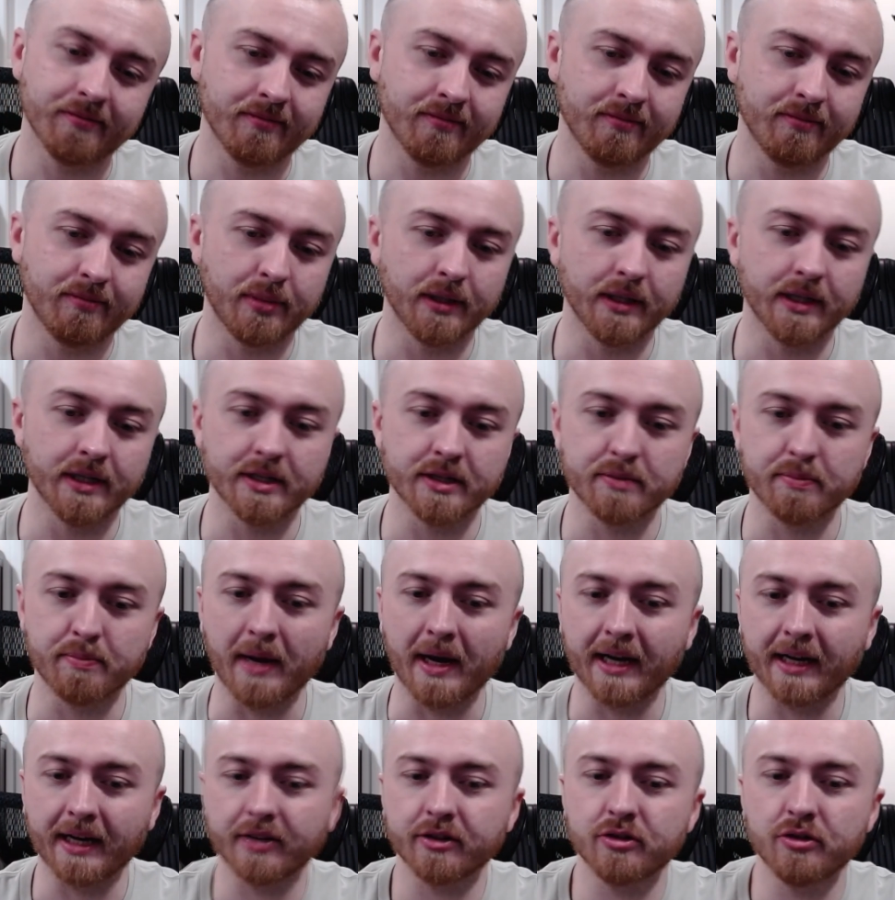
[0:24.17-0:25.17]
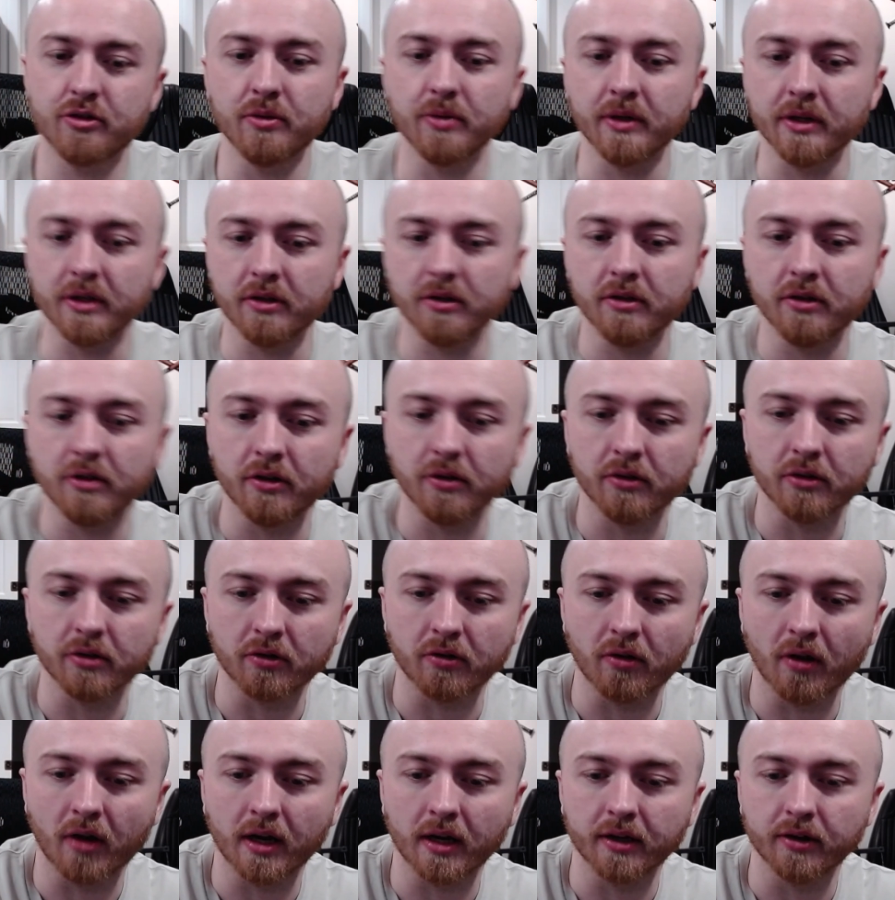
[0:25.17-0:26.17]
But it's back to it, the
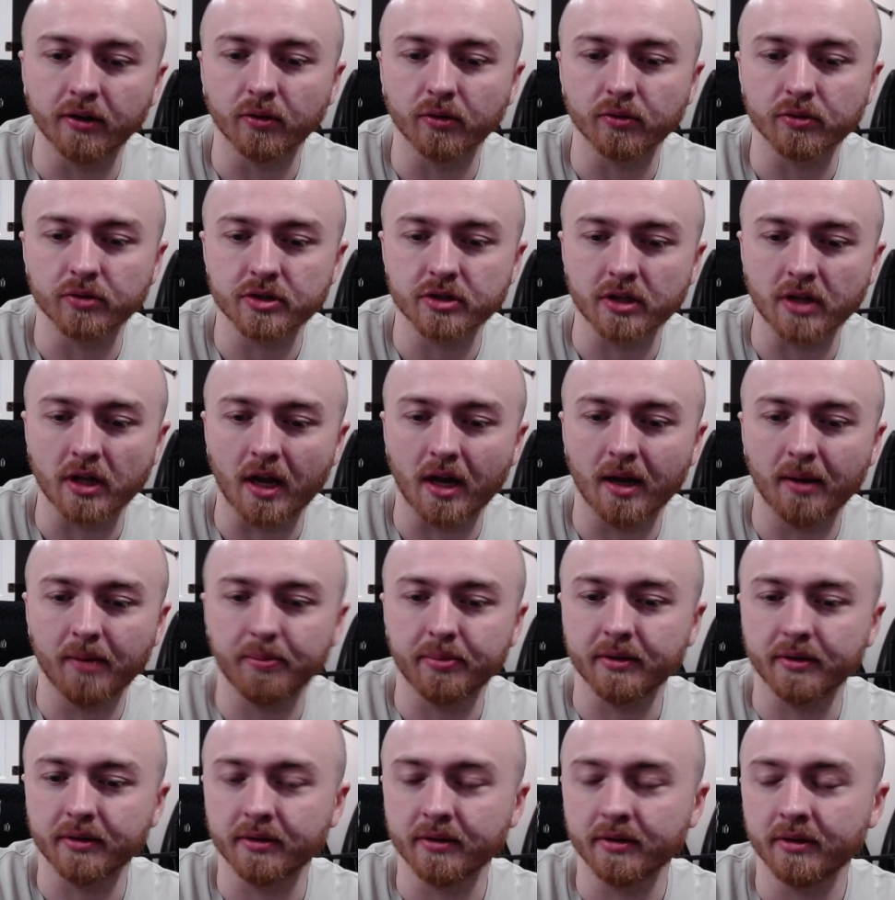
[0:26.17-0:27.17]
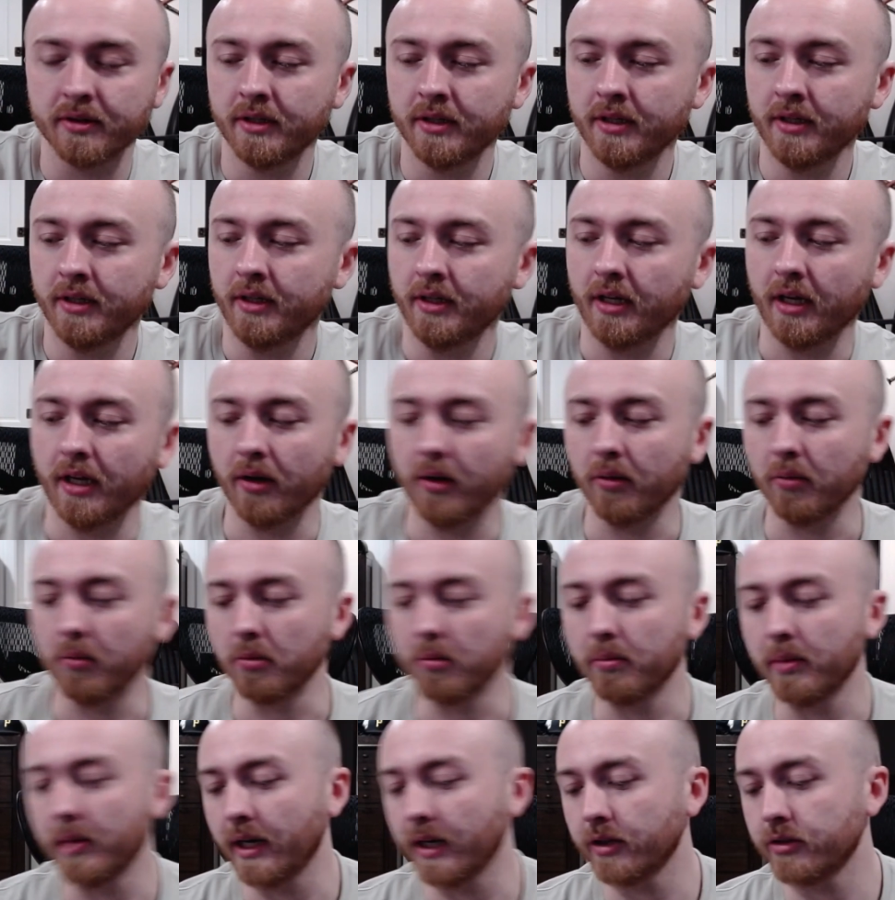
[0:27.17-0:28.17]
grind don't stop and we're
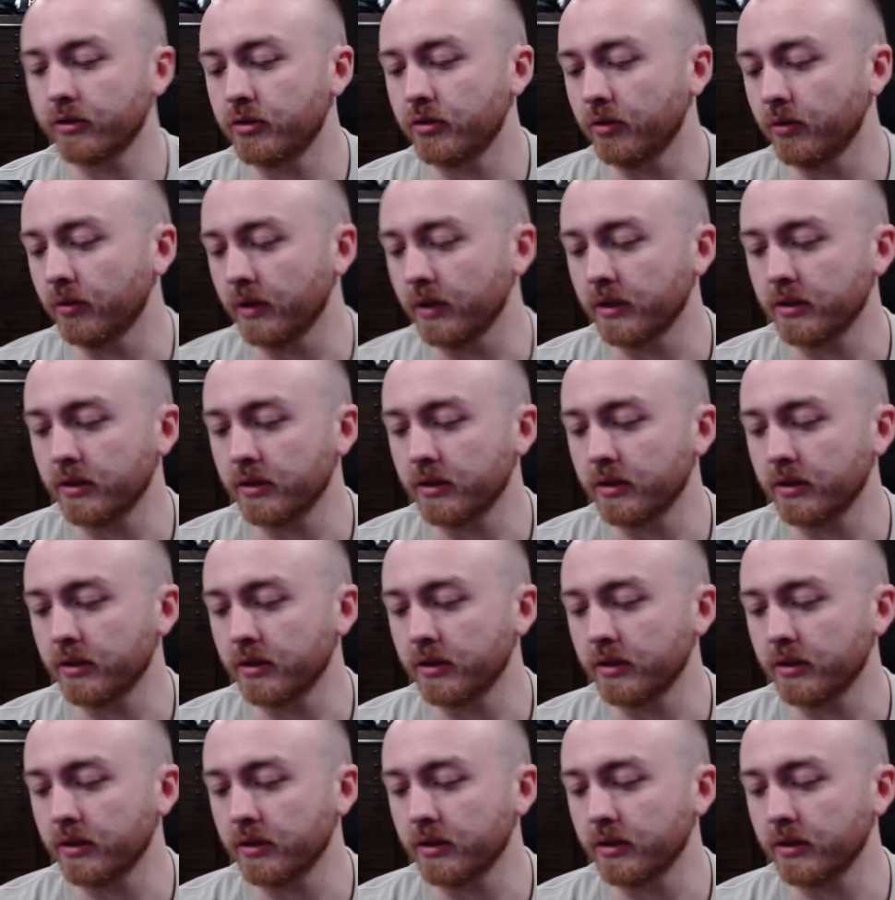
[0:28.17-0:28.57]
back to it.